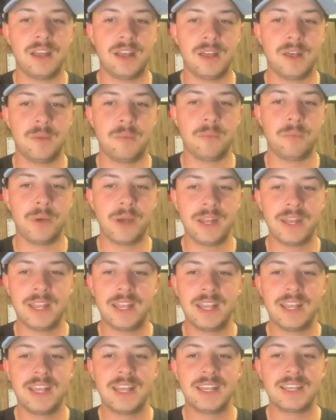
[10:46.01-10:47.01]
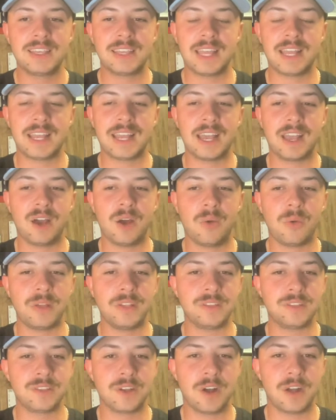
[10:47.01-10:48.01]
Um, but like I
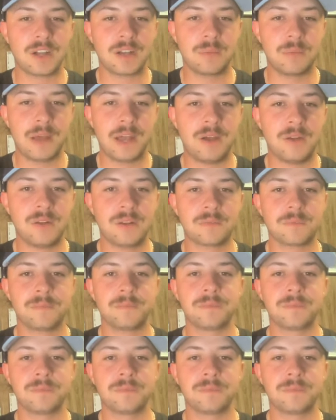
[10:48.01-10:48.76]
always talk about,